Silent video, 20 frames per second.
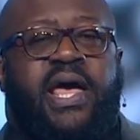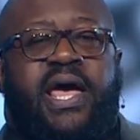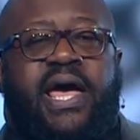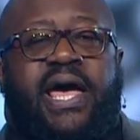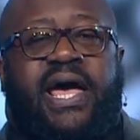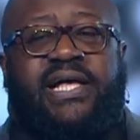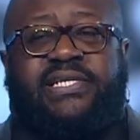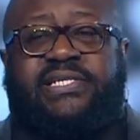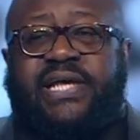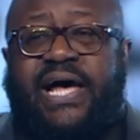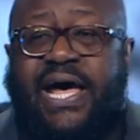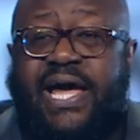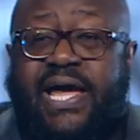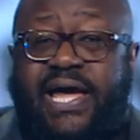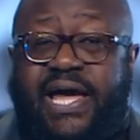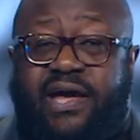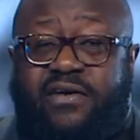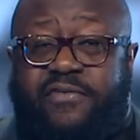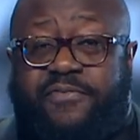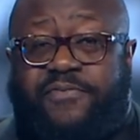As I
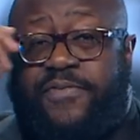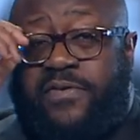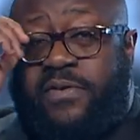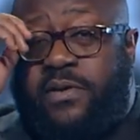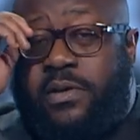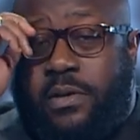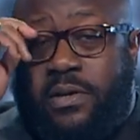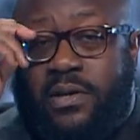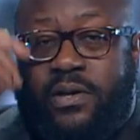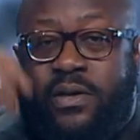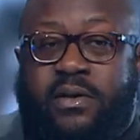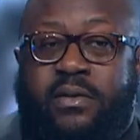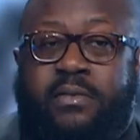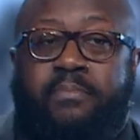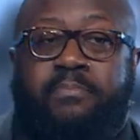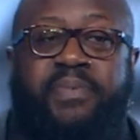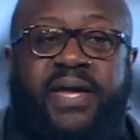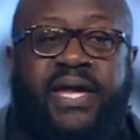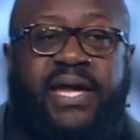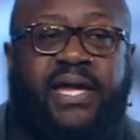have
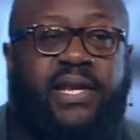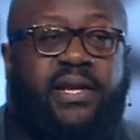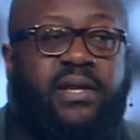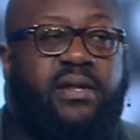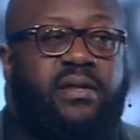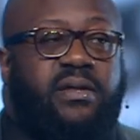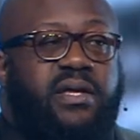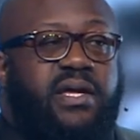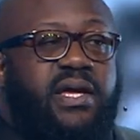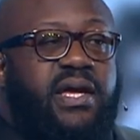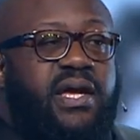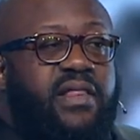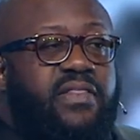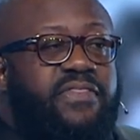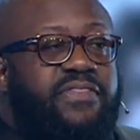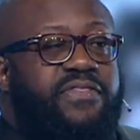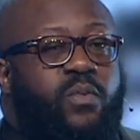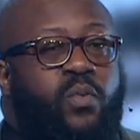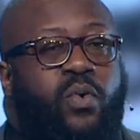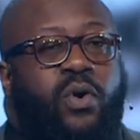been
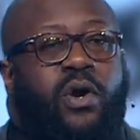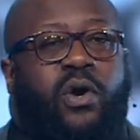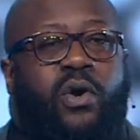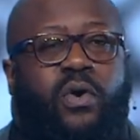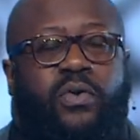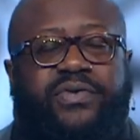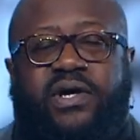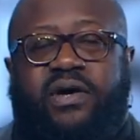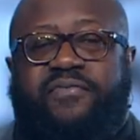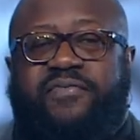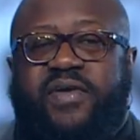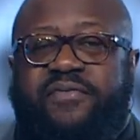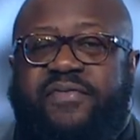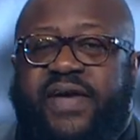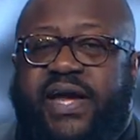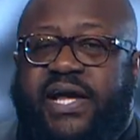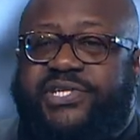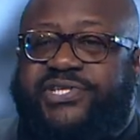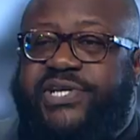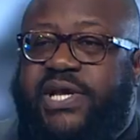in the world of
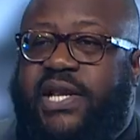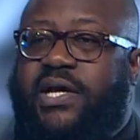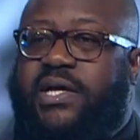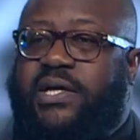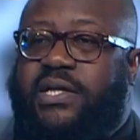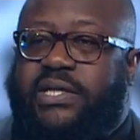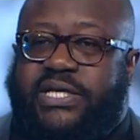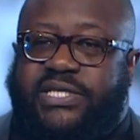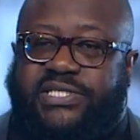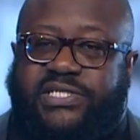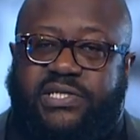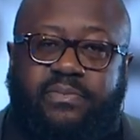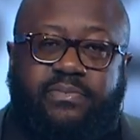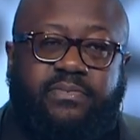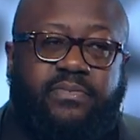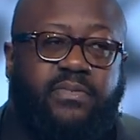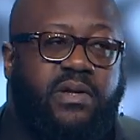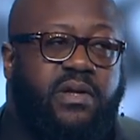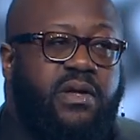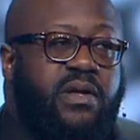
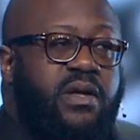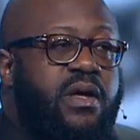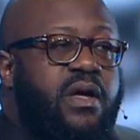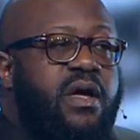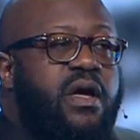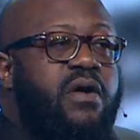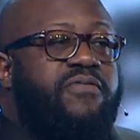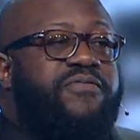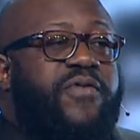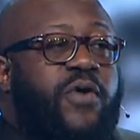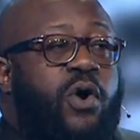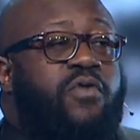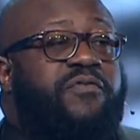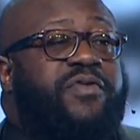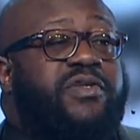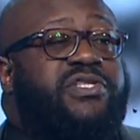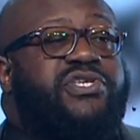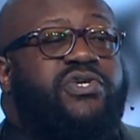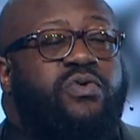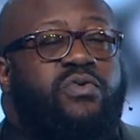evangelicalism for
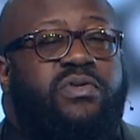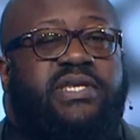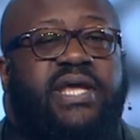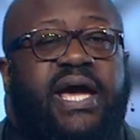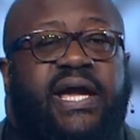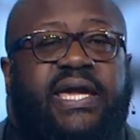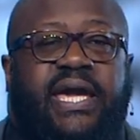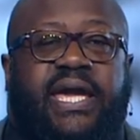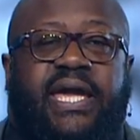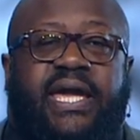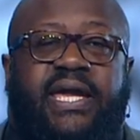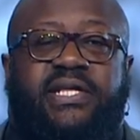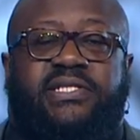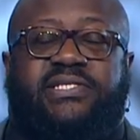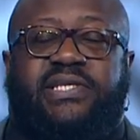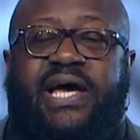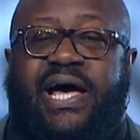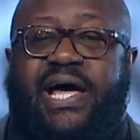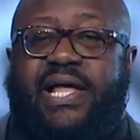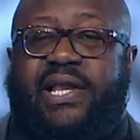over two
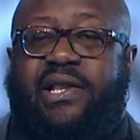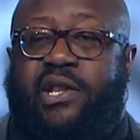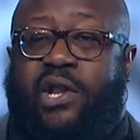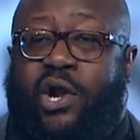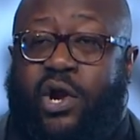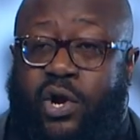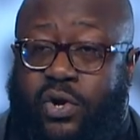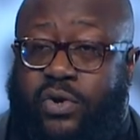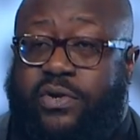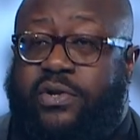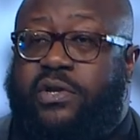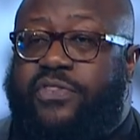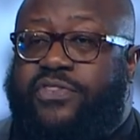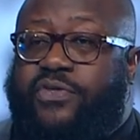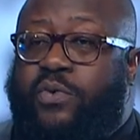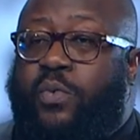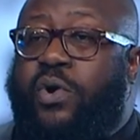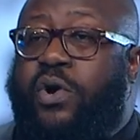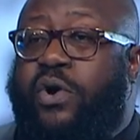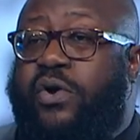decades, I learned
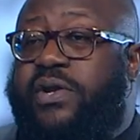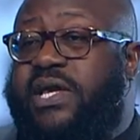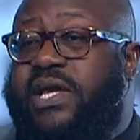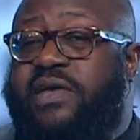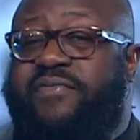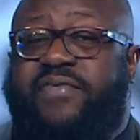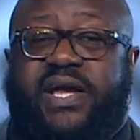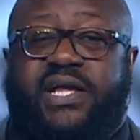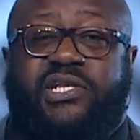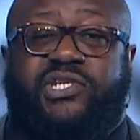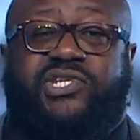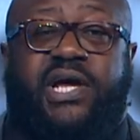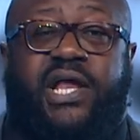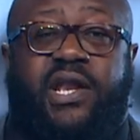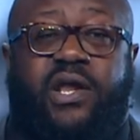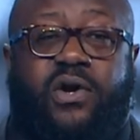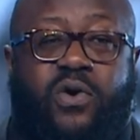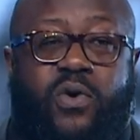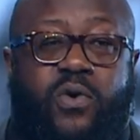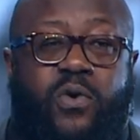the word
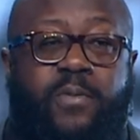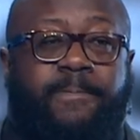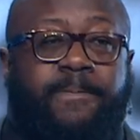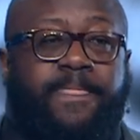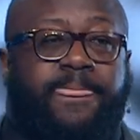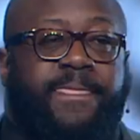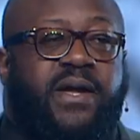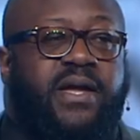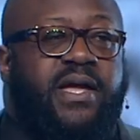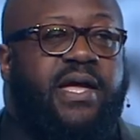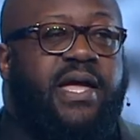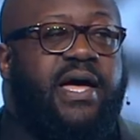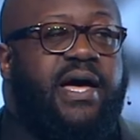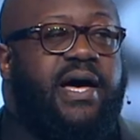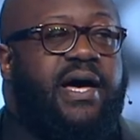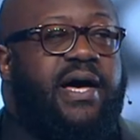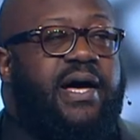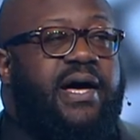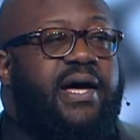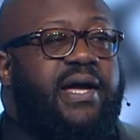evangelical
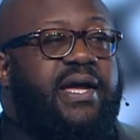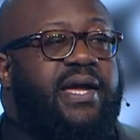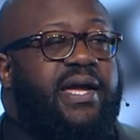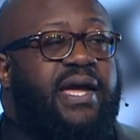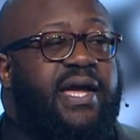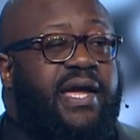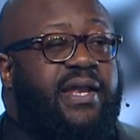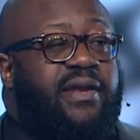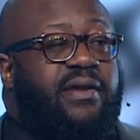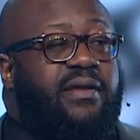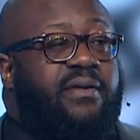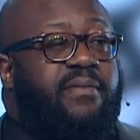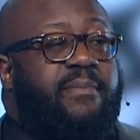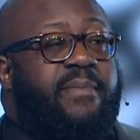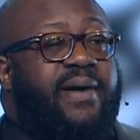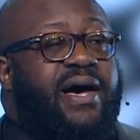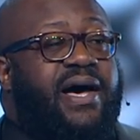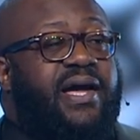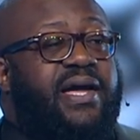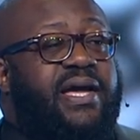uh, in
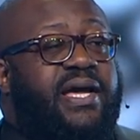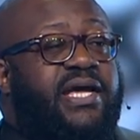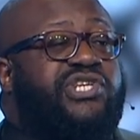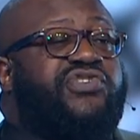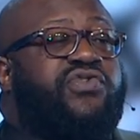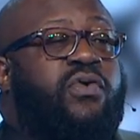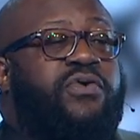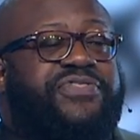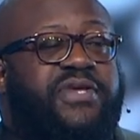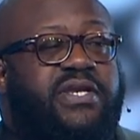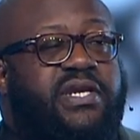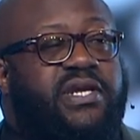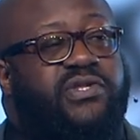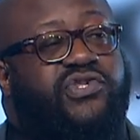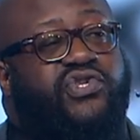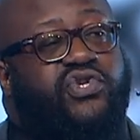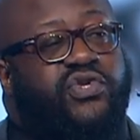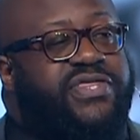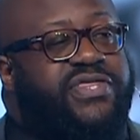my intro to